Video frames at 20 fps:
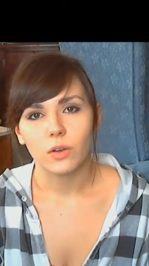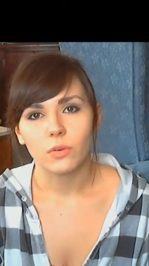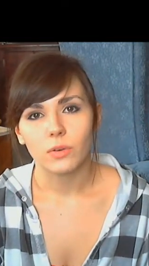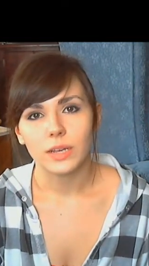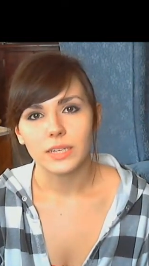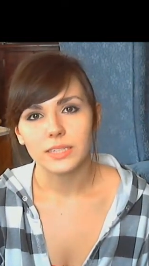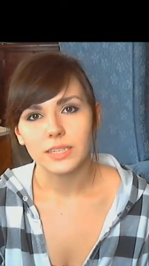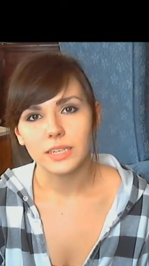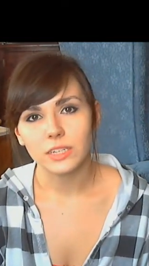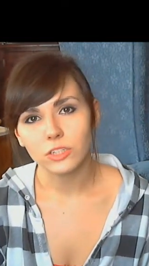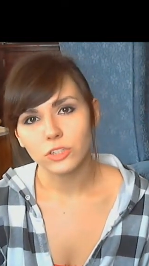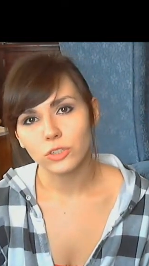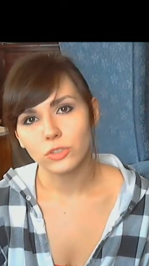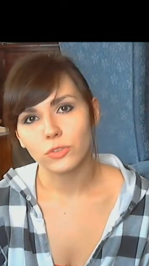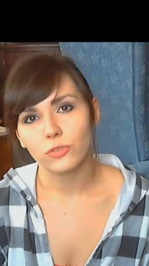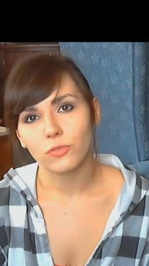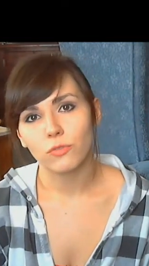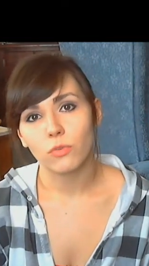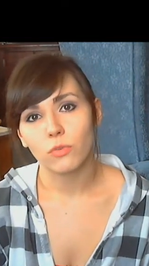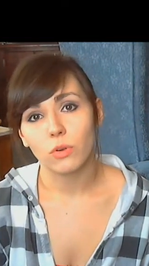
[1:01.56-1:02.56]

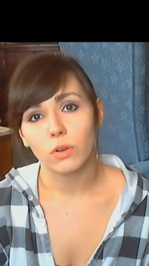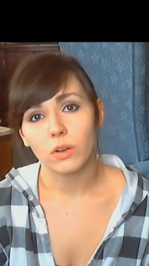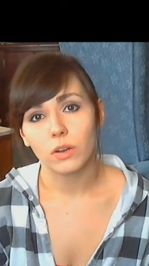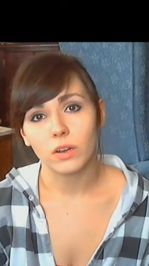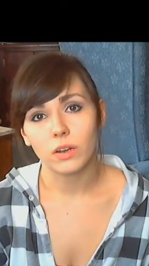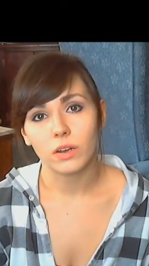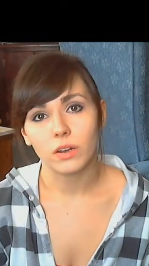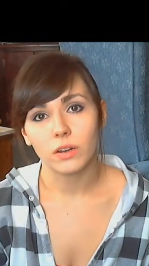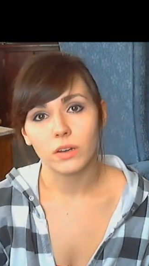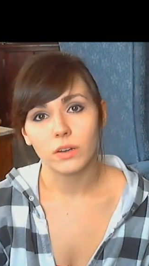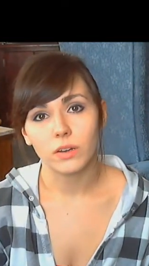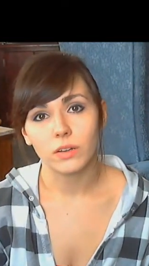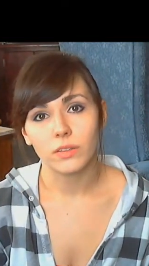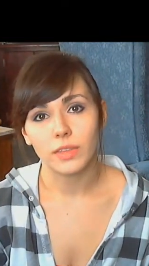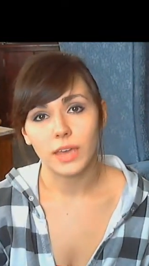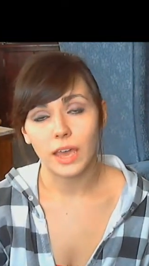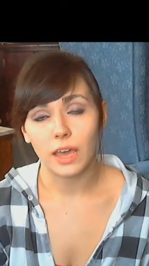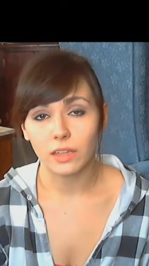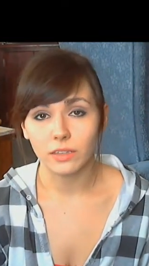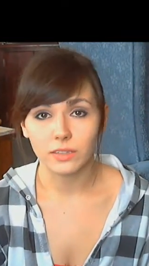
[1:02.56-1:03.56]
essentials for
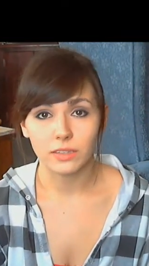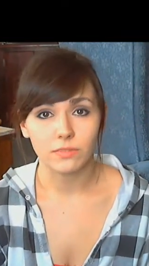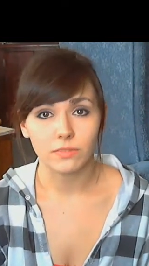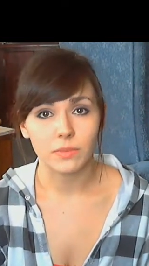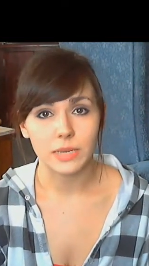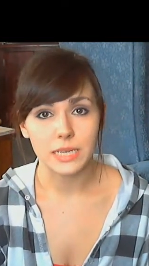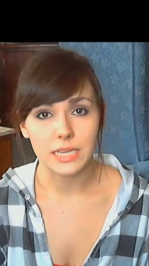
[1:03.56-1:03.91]
the health of my